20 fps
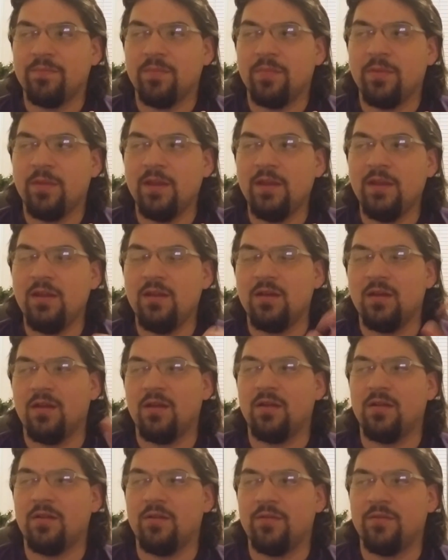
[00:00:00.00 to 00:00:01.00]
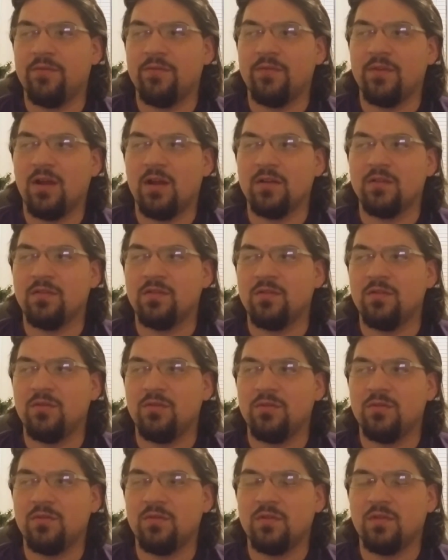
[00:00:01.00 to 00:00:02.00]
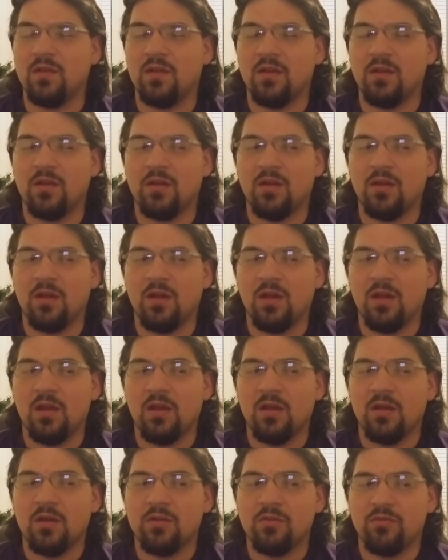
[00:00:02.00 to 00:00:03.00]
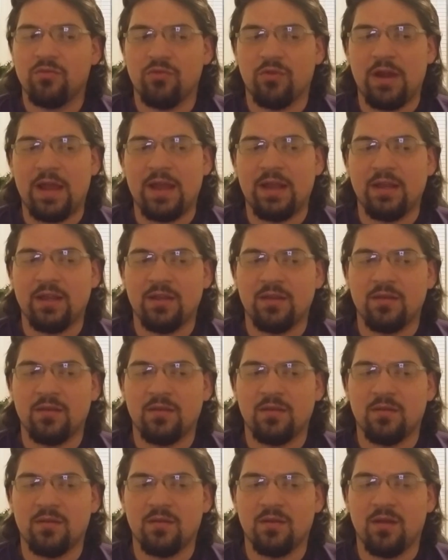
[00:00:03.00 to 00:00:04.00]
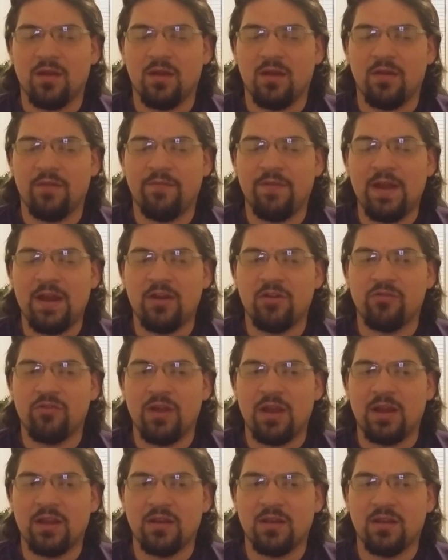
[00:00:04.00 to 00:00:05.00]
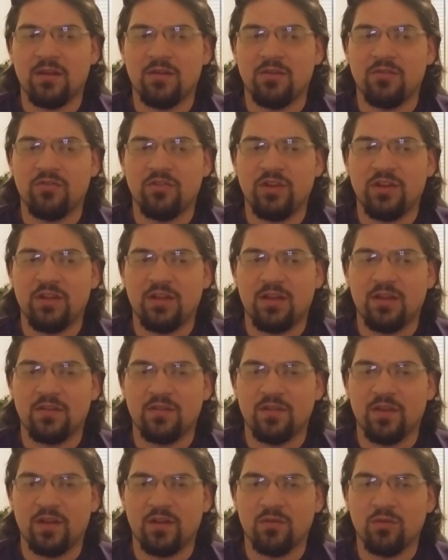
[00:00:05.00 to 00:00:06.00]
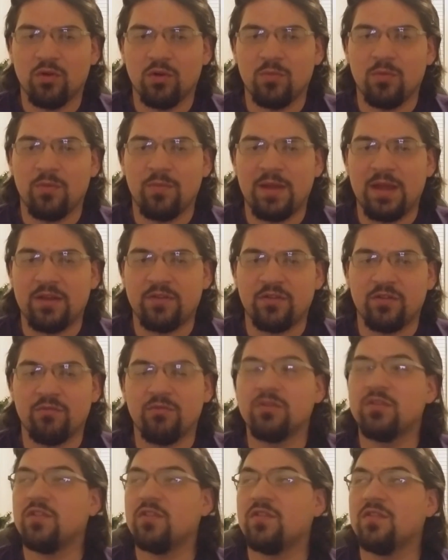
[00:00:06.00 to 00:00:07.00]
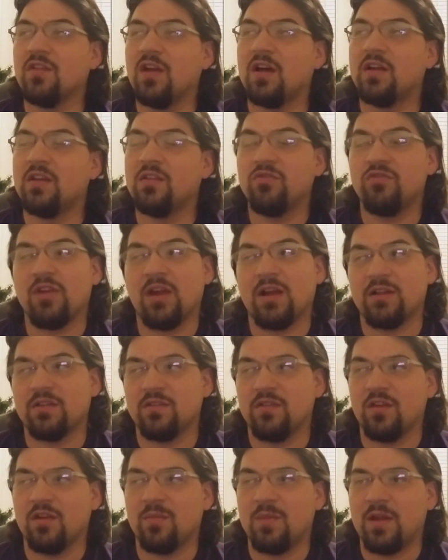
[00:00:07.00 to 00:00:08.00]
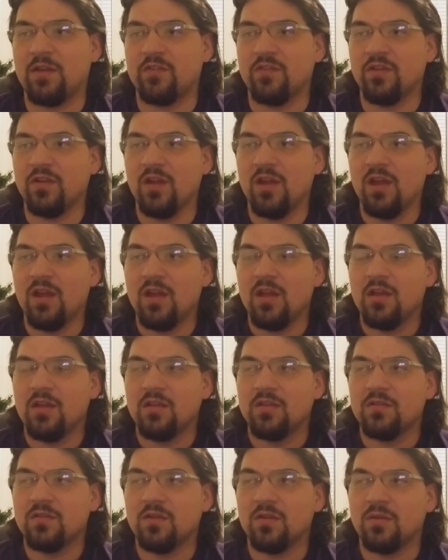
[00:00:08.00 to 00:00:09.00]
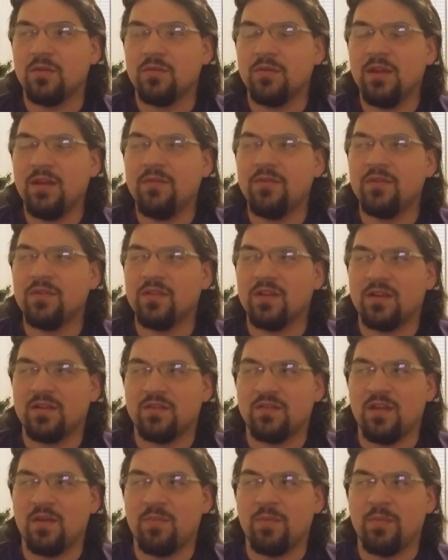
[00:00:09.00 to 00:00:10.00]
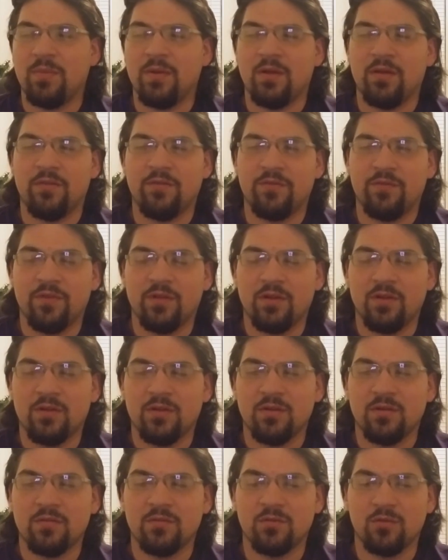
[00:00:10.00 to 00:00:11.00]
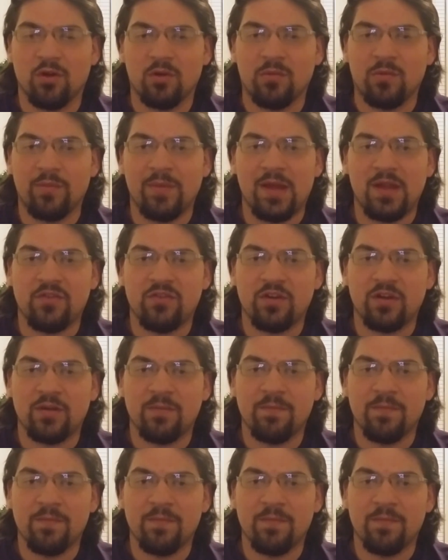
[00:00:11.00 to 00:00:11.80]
Think of Natsu's dragon, fire dragon energy as like normal magic, which it's not, it's Dragon Slayer magic. So think of it as like a step above normal magic.